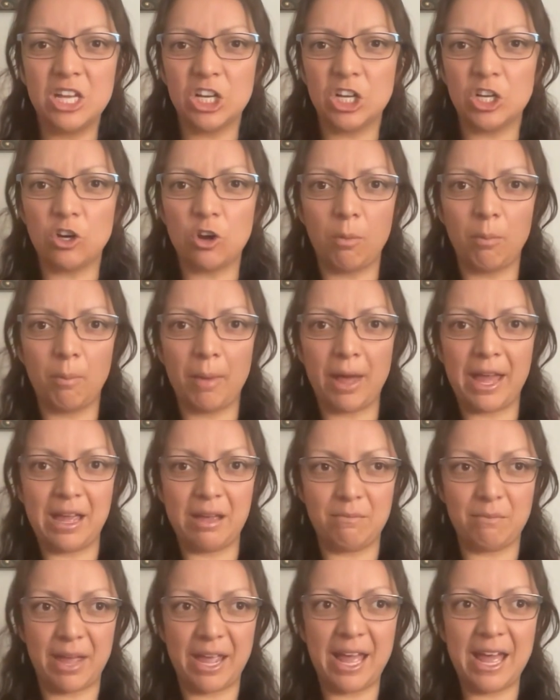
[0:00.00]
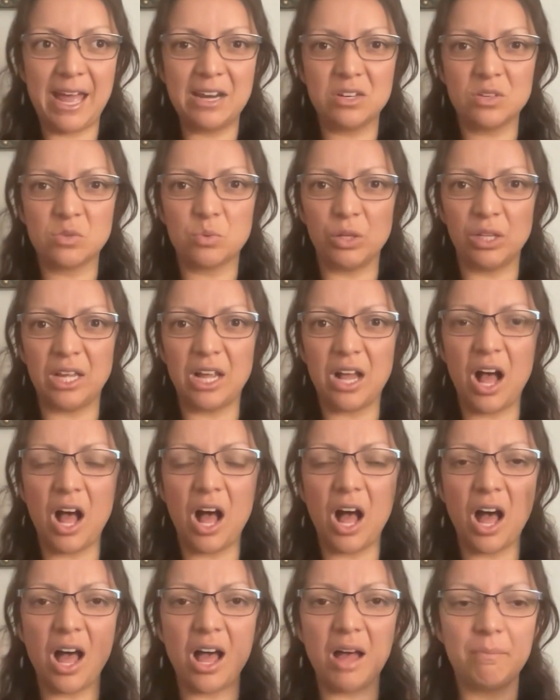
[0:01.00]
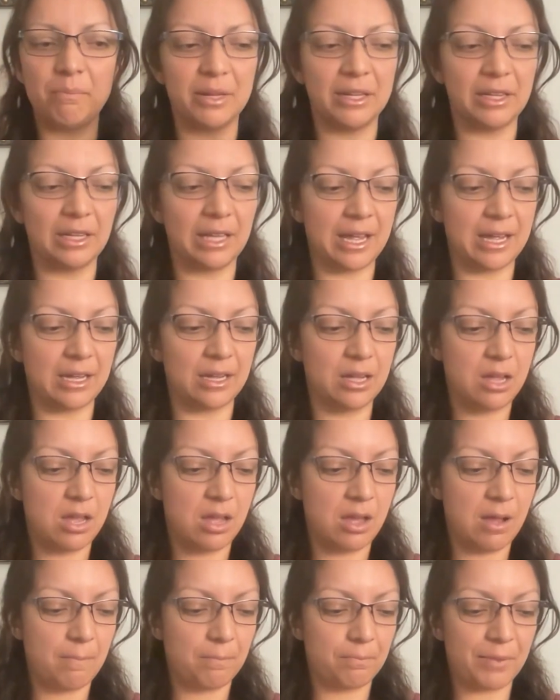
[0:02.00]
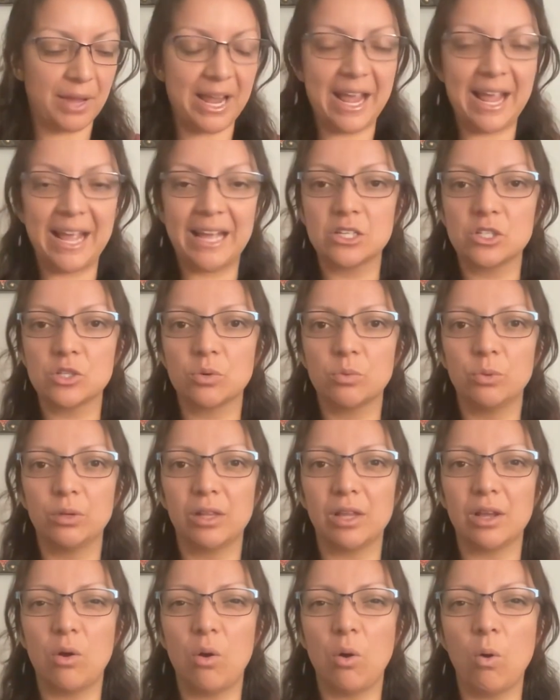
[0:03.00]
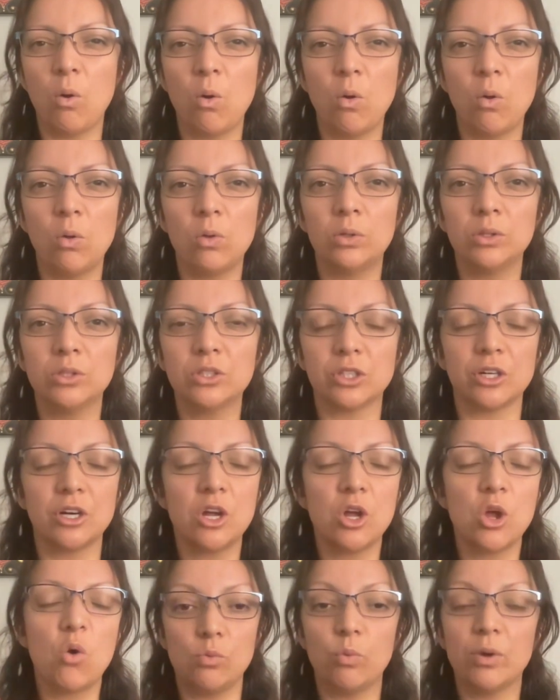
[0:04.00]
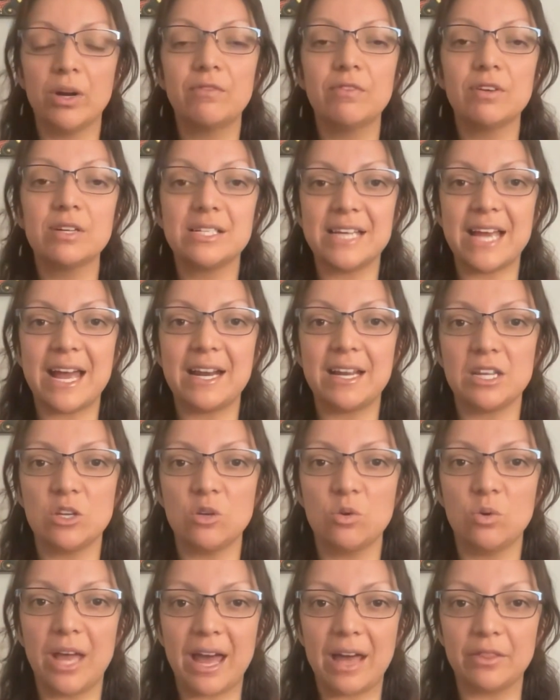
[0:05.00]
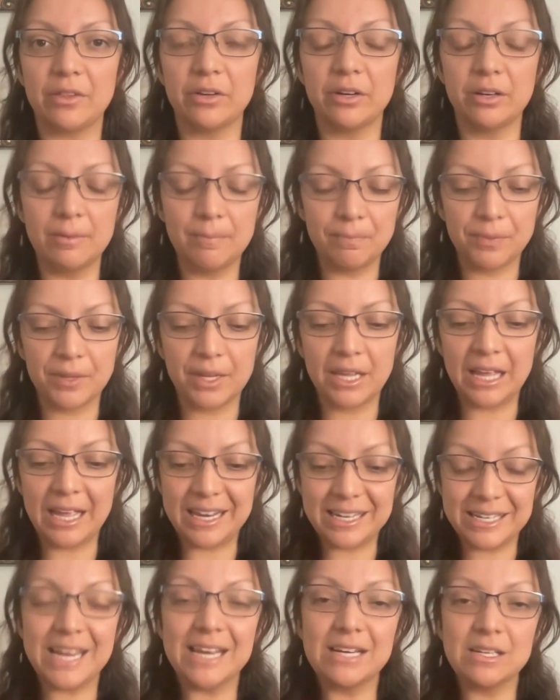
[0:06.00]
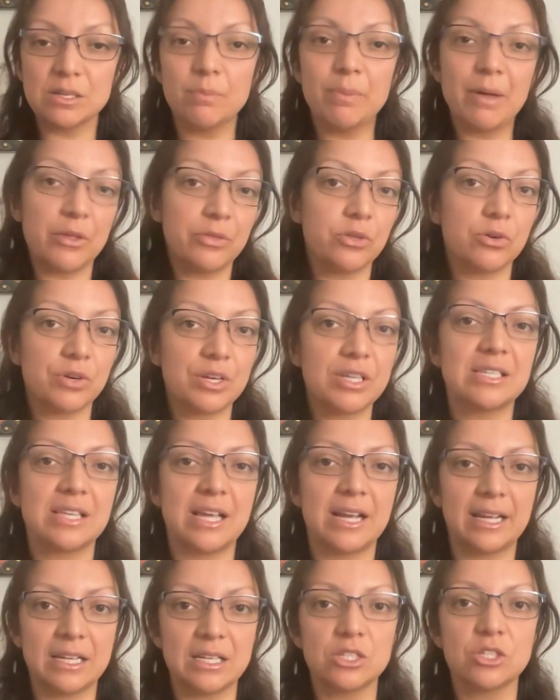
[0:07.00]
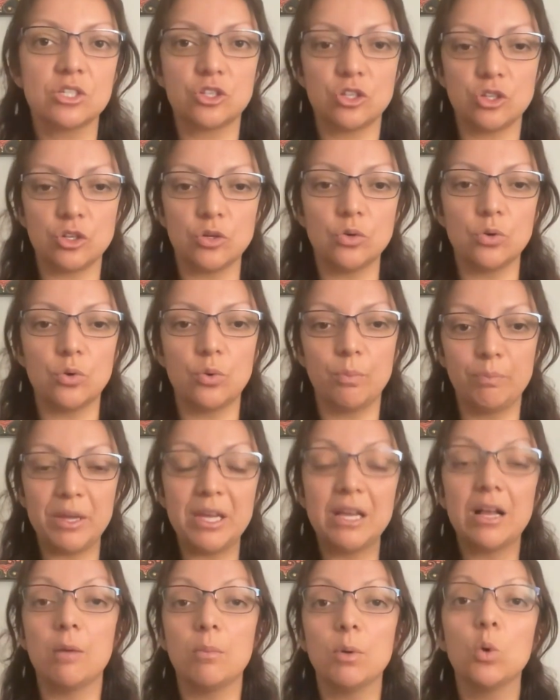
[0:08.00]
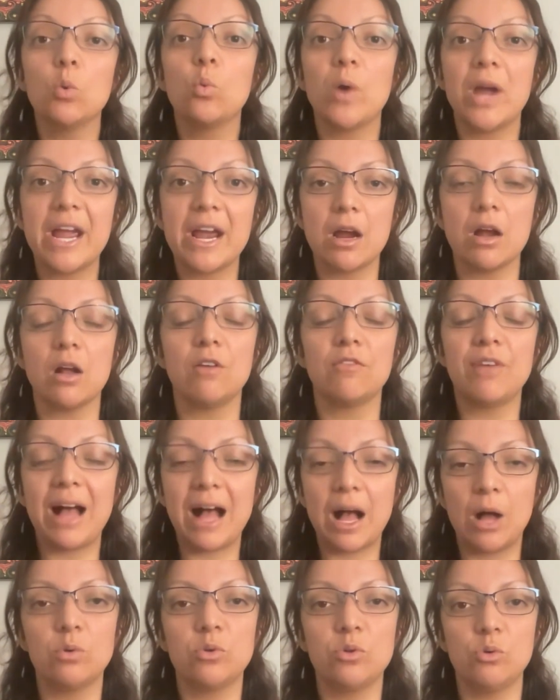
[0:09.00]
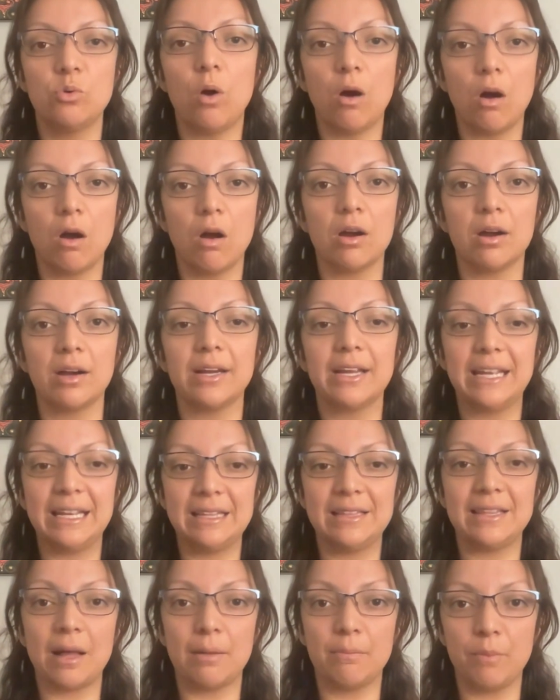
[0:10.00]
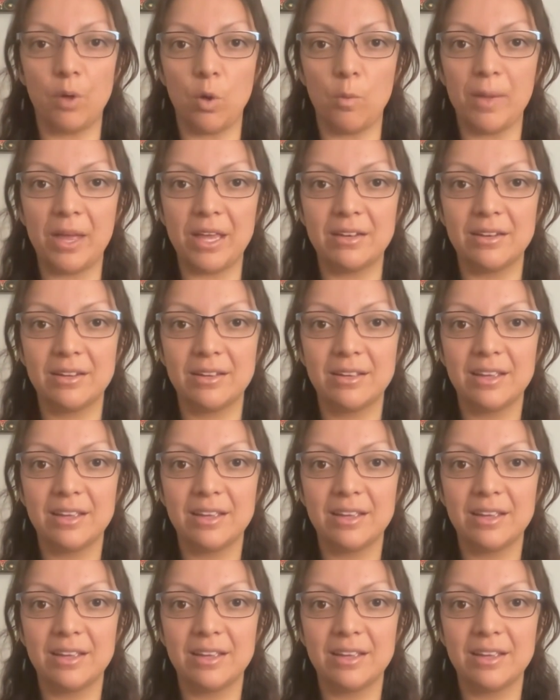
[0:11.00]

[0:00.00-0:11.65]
my head is really hot, but like my hands are really cold, or whatever data you gather. It takes about 30 seconds to become aware of how you are in that moment.